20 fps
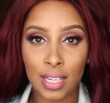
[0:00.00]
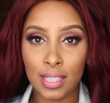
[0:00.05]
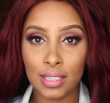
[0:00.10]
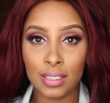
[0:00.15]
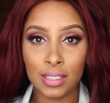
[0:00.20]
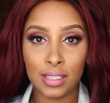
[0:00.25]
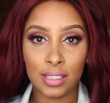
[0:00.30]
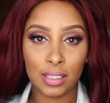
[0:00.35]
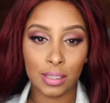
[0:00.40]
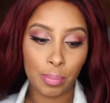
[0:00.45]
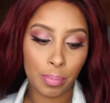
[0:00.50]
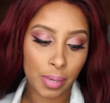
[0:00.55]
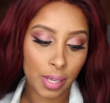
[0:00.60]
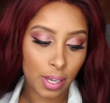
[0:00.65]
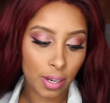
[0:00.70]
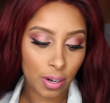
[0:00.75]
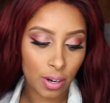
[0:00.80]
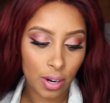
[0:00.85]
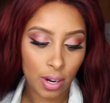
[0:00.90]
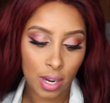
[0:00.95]
it doesn't
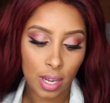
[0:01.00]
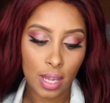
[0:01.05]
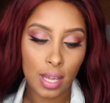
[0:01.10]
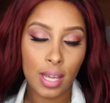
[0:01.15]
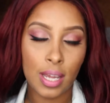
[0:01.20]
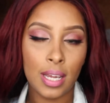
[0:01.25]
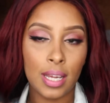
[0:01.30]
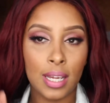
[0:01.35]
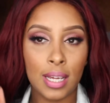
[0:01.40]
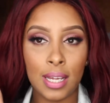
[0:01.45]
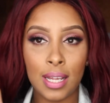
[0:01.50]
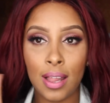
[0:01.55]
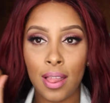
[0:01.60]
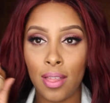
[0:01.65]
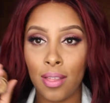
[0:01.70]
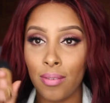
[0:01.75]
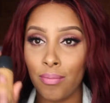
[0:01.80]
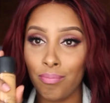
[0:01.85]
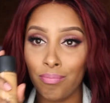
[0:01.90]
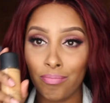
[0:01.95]
disappear.
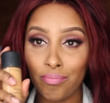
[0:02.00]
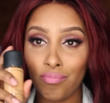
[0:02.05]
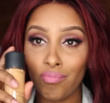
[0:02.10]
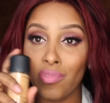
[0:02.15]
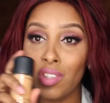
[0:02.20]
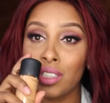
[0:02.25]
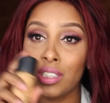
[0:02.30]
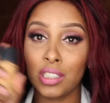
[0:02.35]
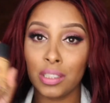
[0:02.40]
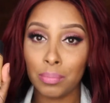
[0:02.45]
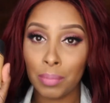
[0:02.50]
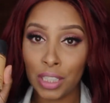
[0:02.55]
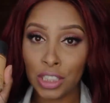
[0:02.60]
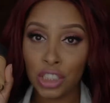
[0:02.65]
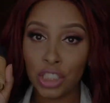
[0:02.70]
This is my